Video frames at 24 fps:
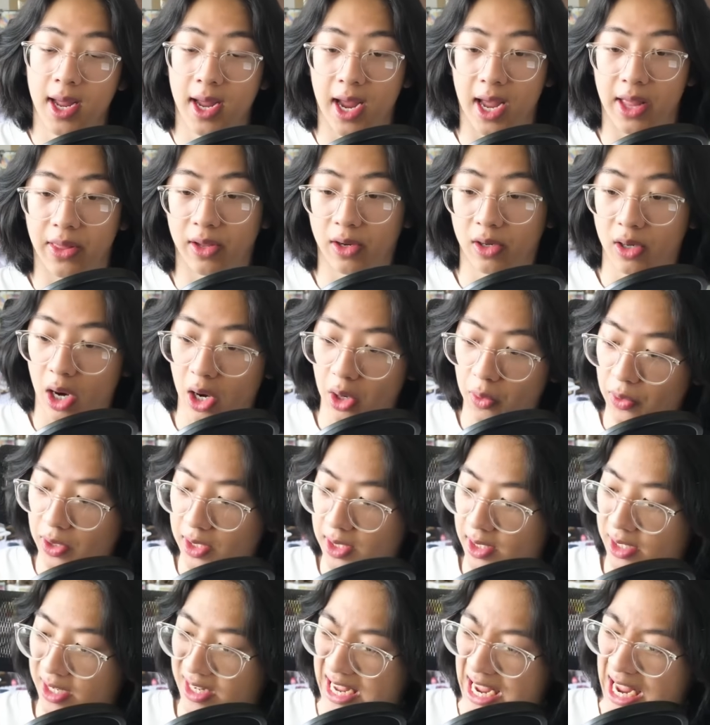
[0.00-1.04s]
And the card
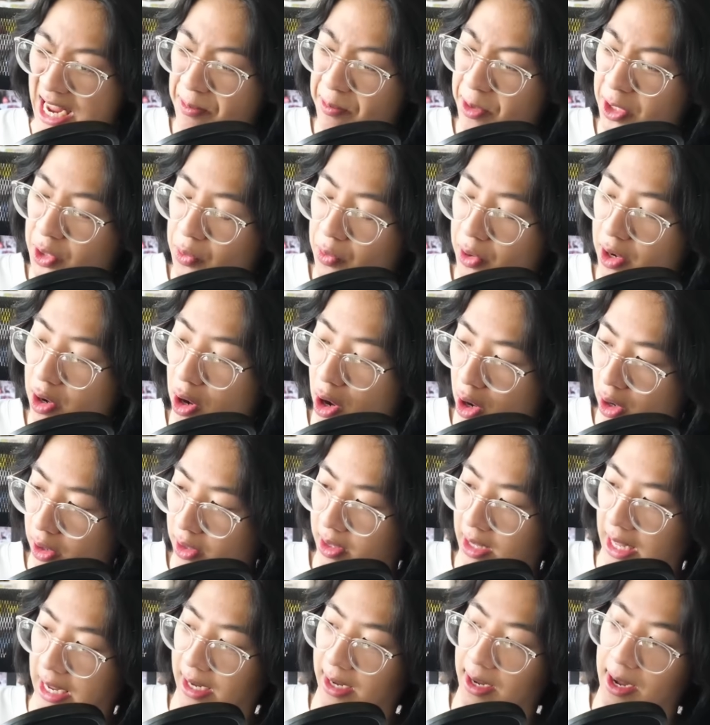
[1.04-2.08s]
was in between
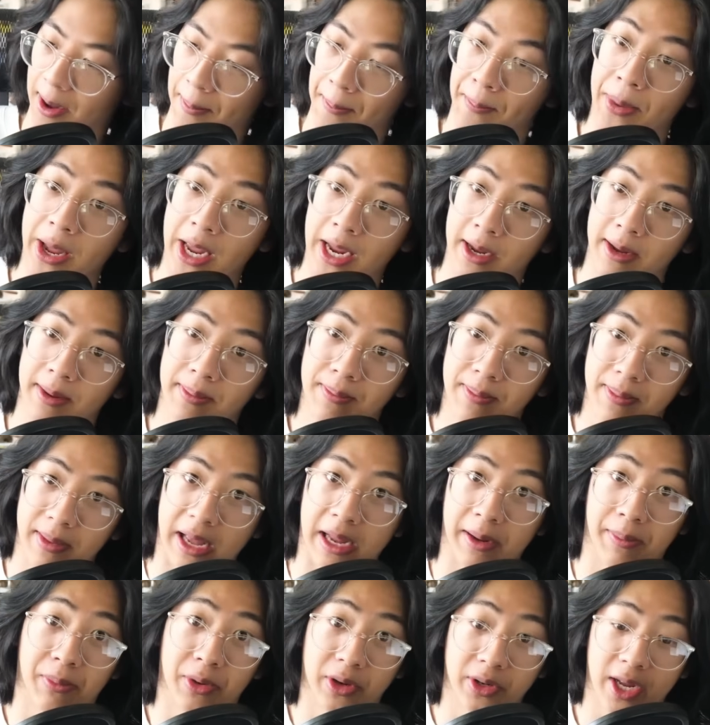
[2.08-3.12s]
like a big
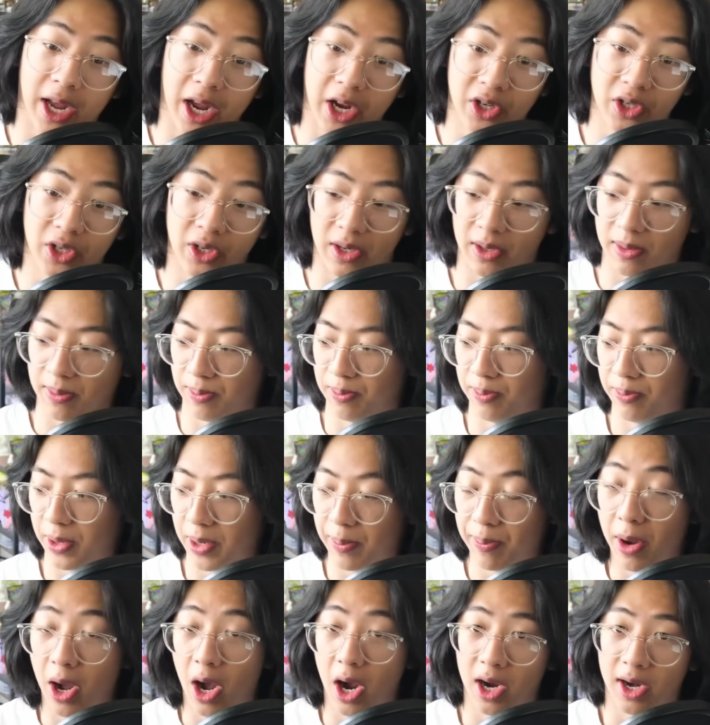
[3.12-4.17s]
like protection, big
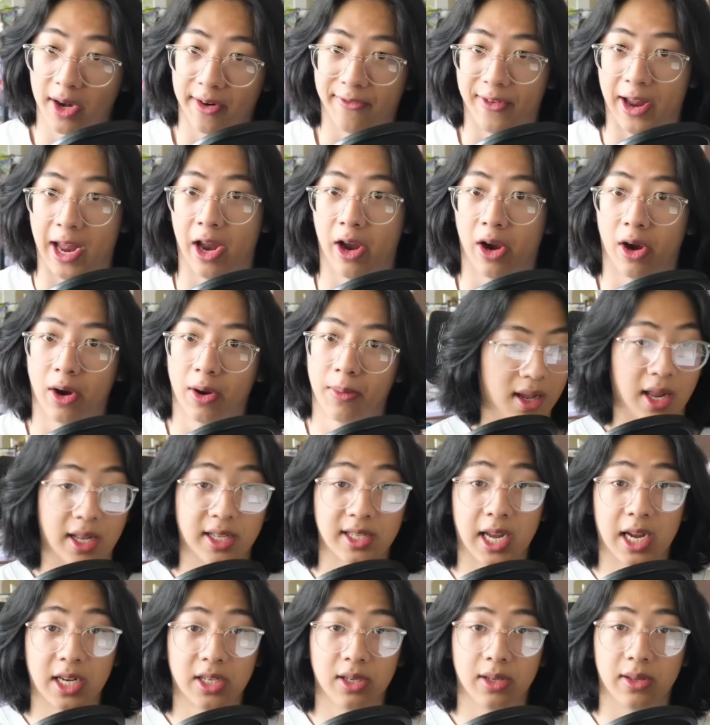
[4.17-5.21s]
pocket of air. And it's
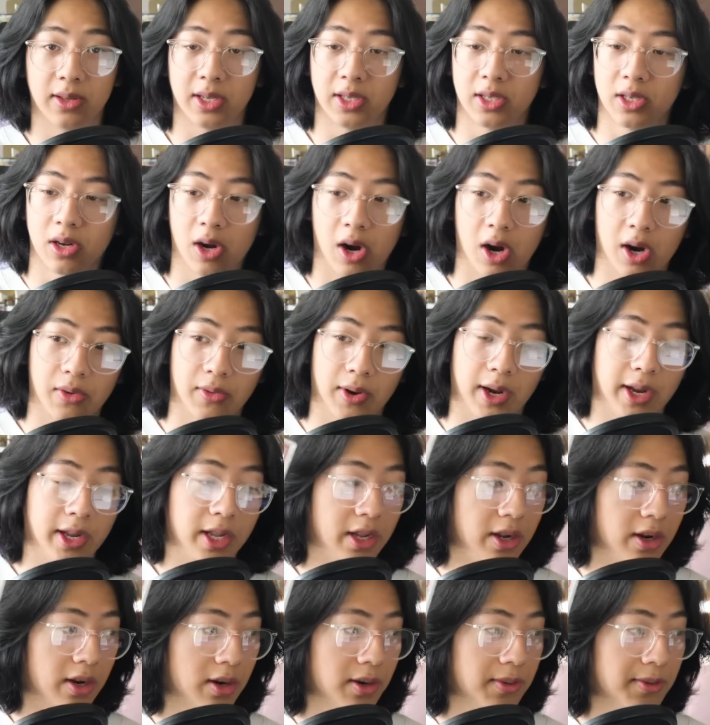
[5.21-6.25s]
actually this card right
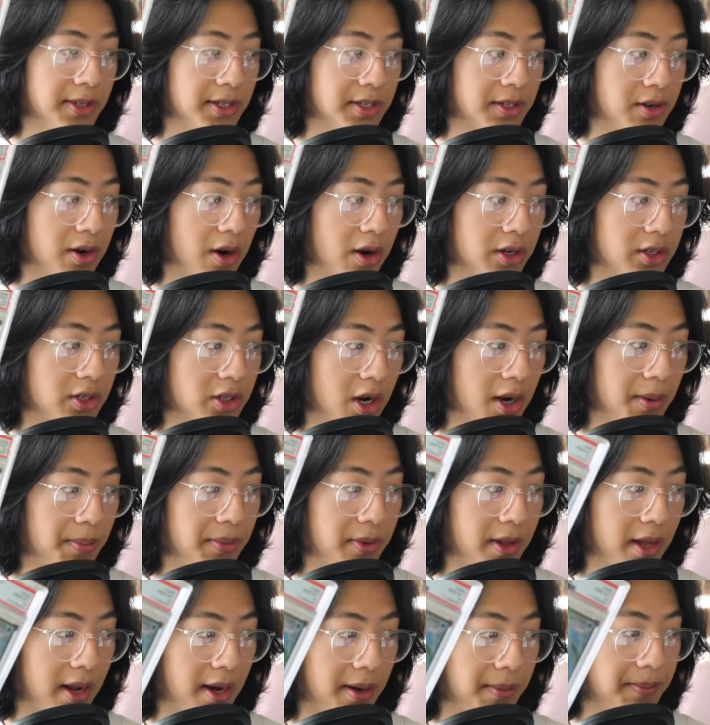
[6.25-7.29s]
here, this Garchomp,
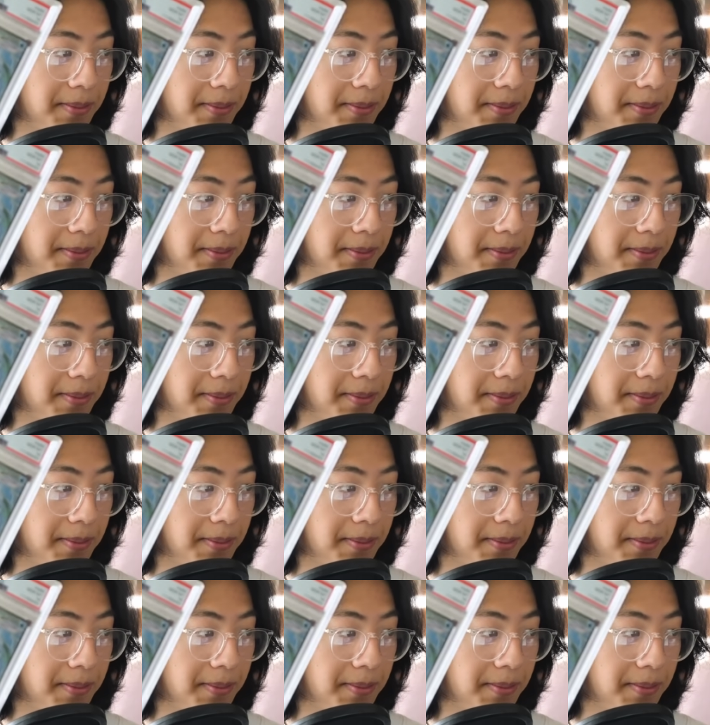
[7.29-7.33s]
that